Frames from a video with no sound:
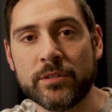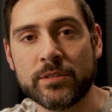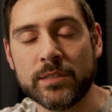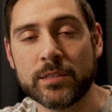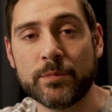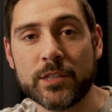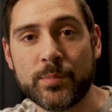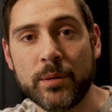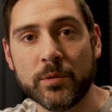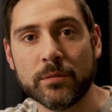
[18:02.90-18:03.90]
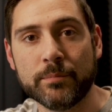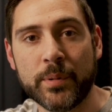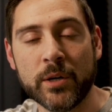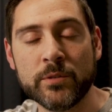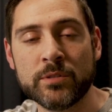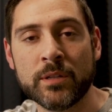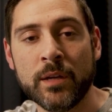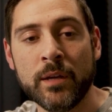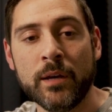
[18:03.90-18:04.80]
that you see some of these people post?